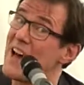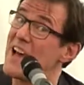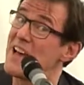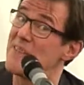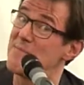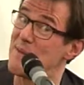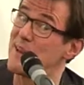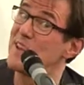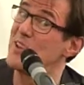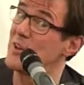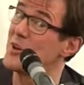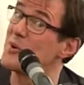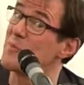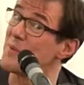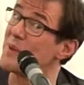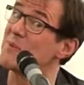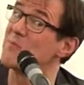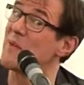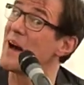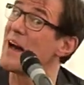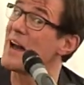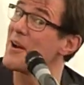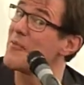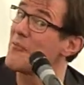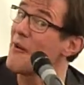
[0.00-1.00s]
have been coming
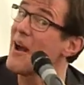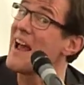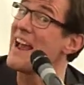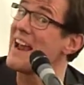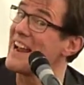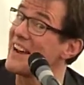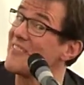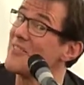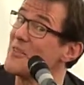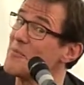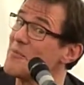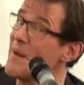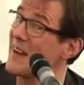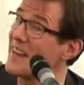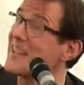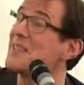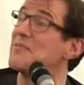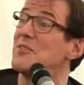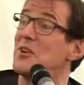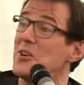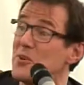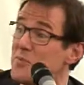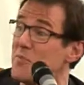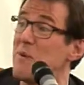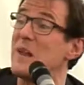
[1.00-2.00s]
my way on the back of
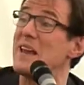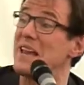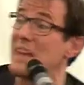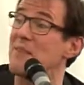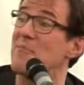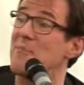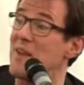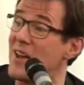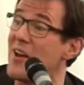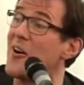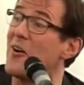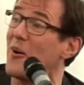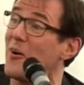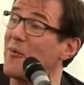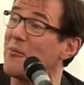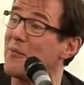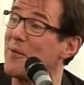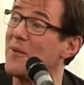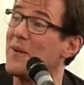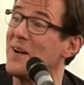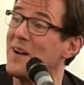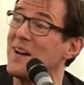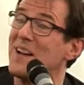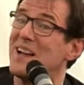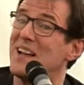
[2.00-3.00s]
you bigging me up
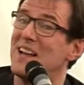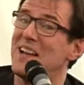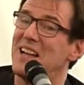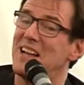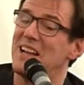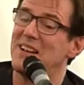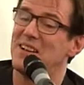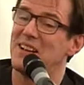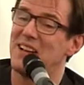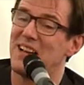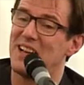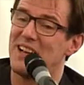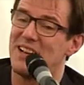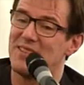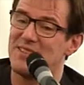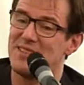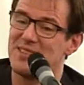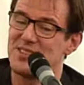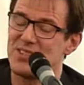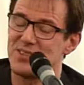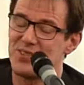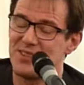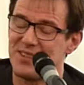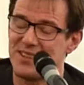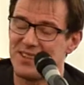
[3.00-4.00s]
for
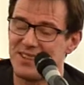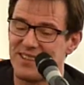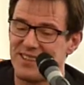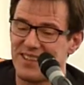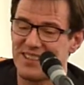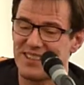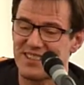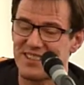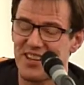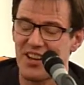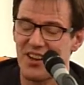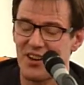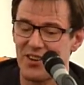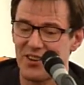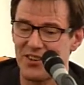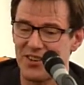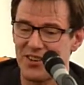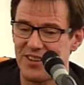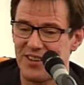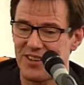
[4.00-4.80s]
doing it is gone.